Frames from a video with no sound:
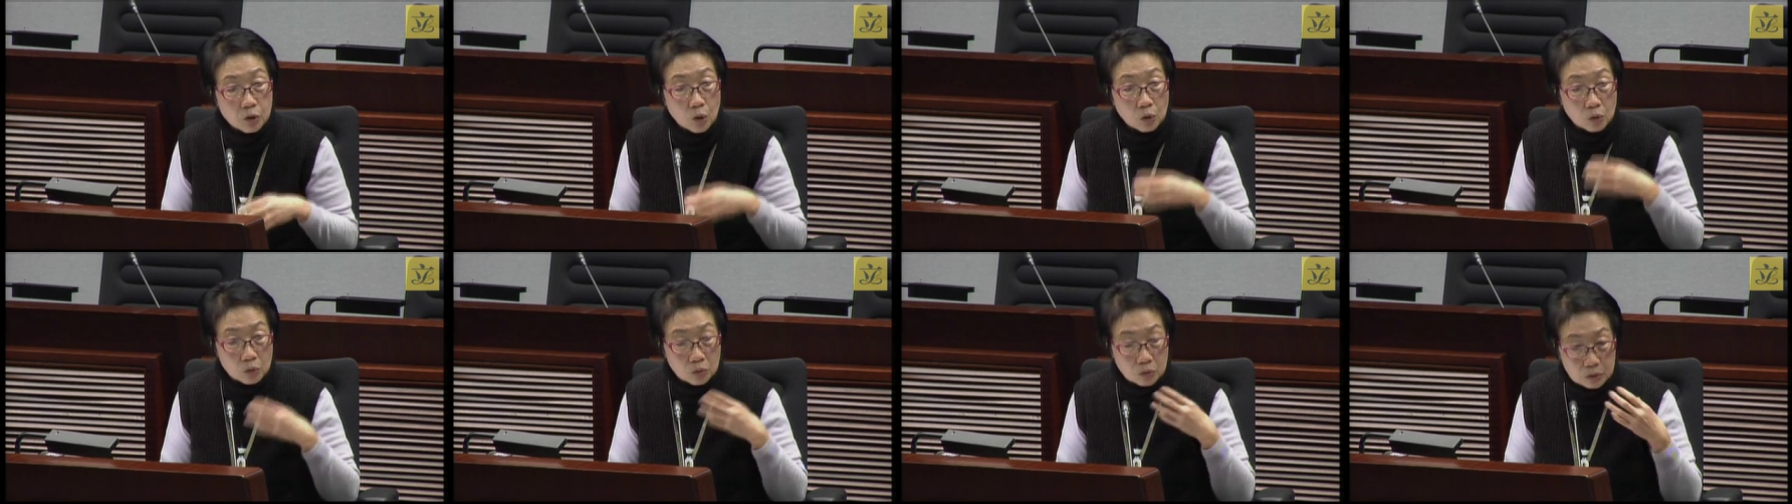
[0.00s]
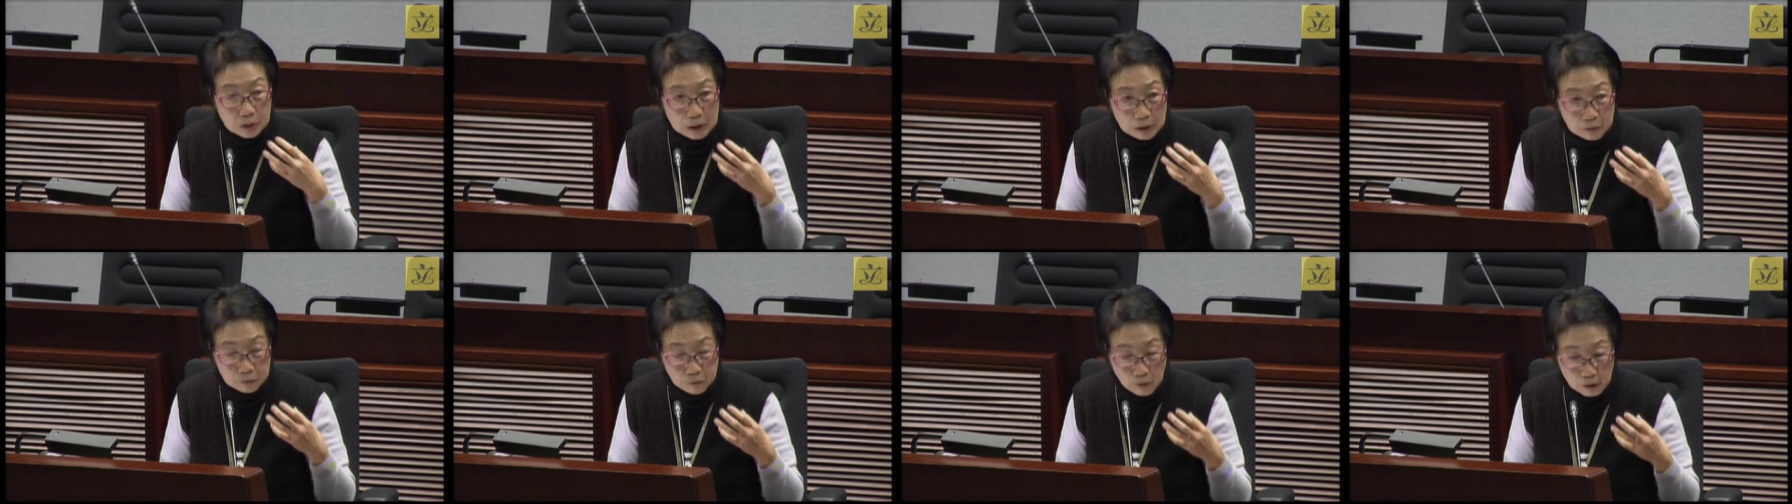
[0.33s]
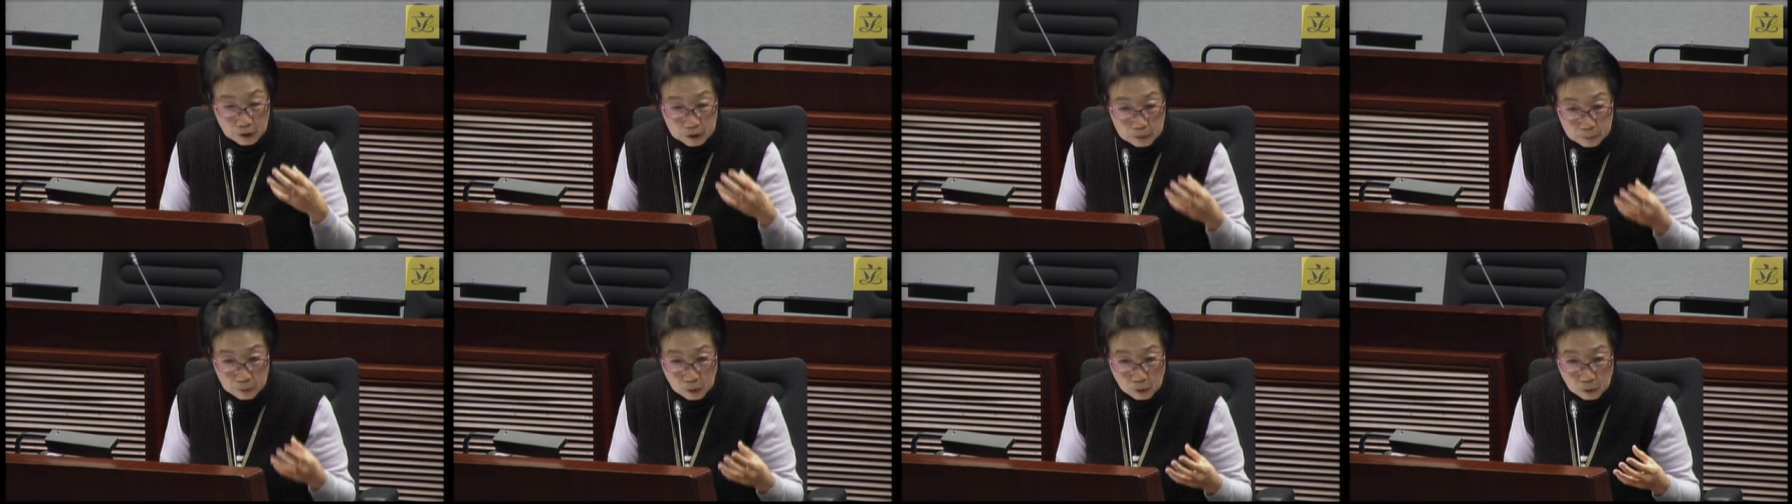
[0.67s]
Please take up
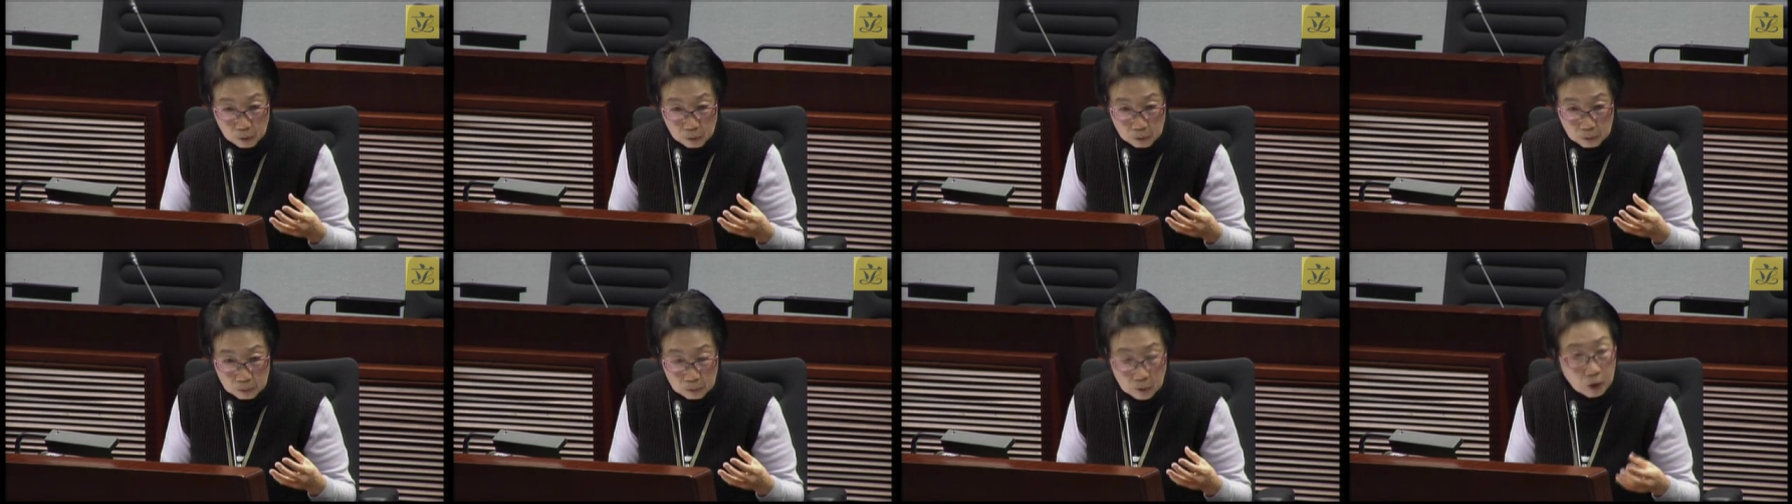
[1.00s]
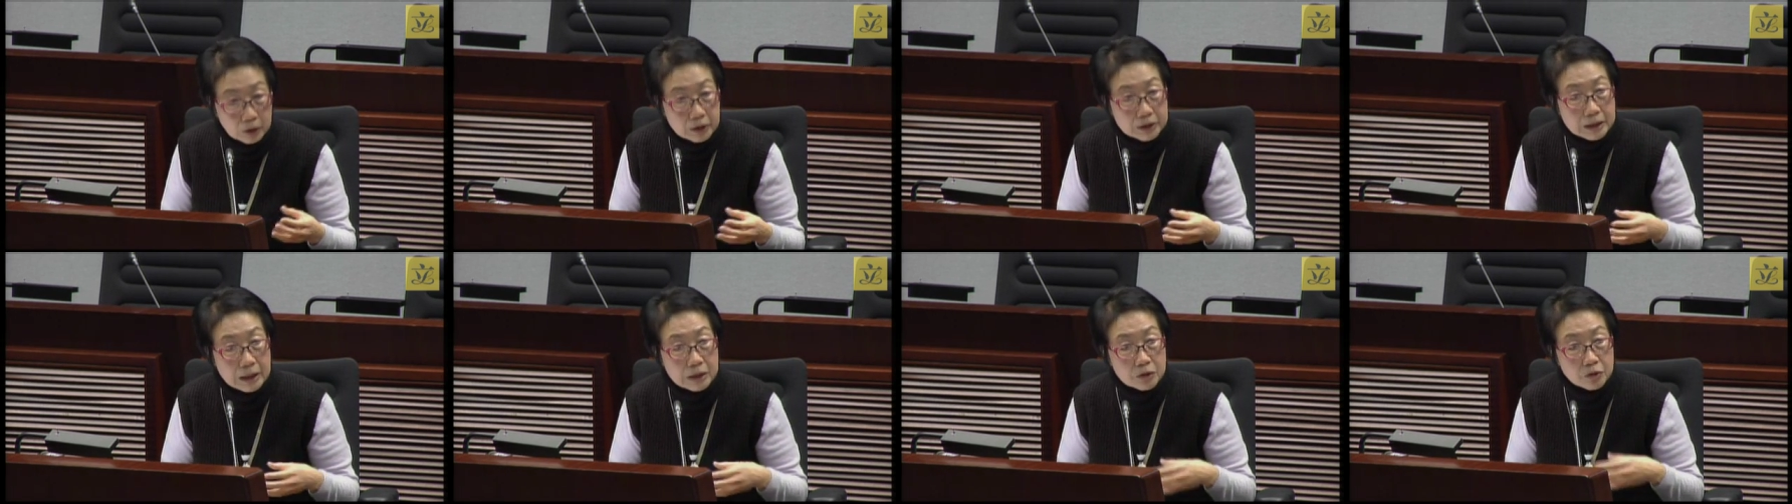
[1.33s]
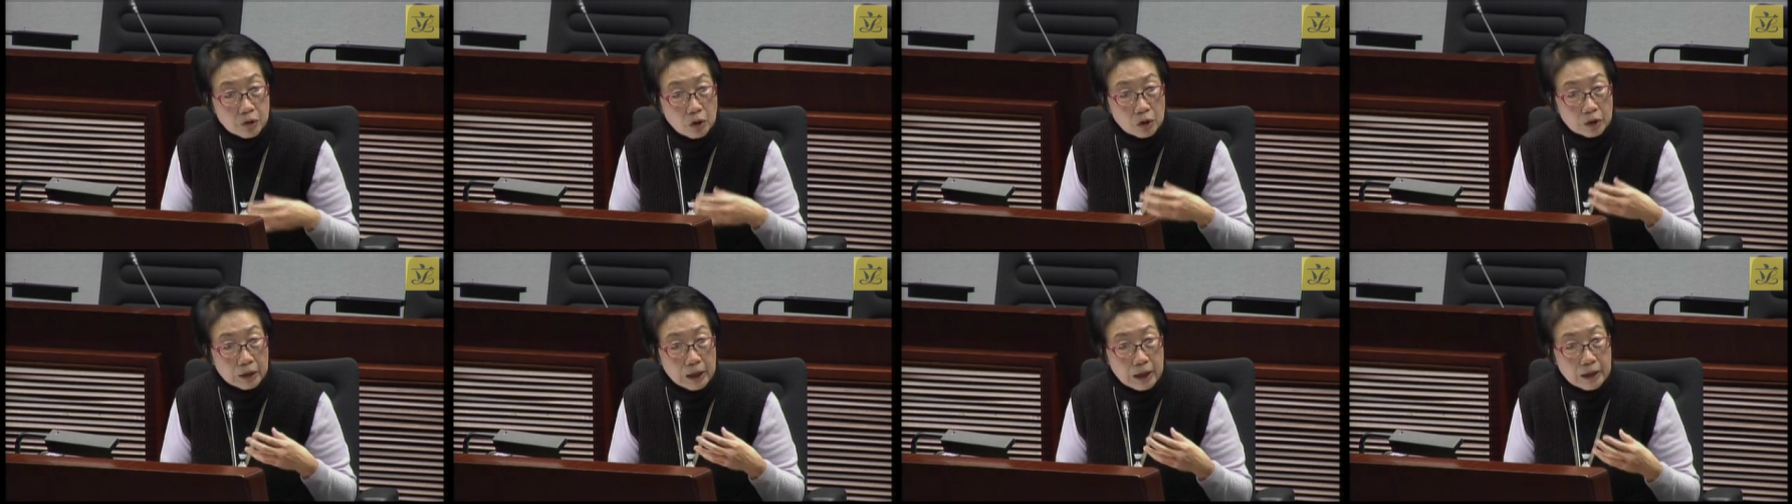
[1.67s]
the old
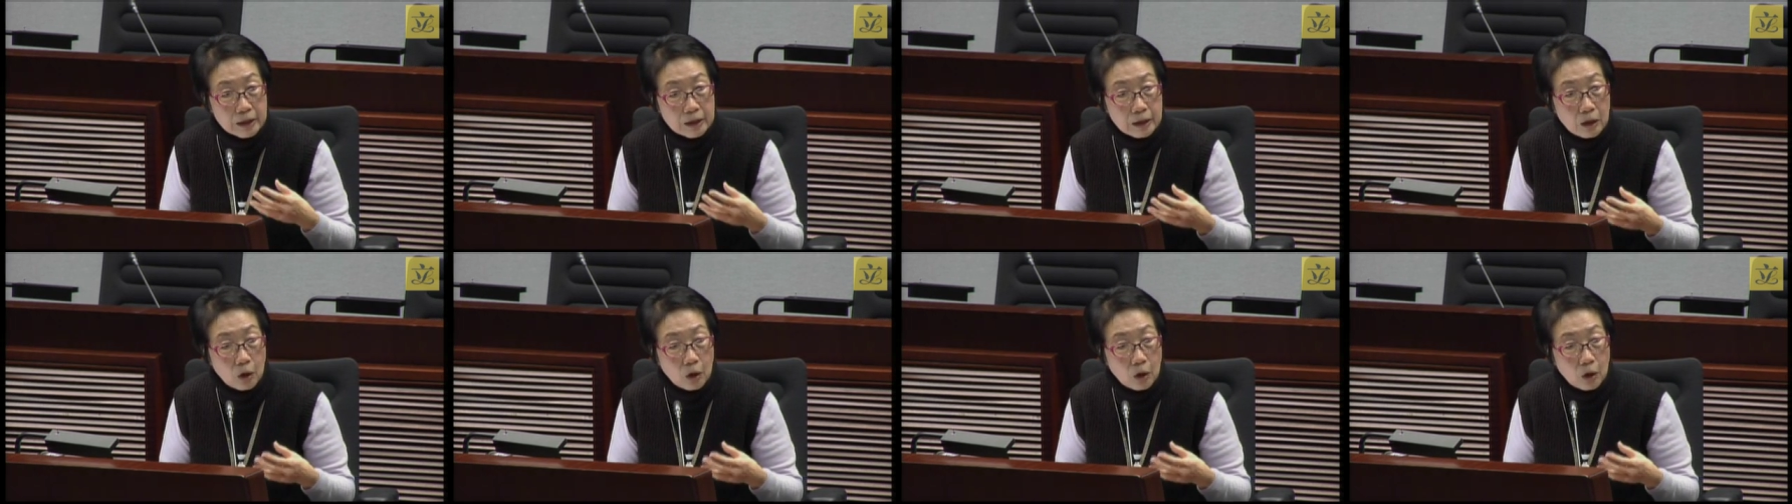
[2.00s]
documents.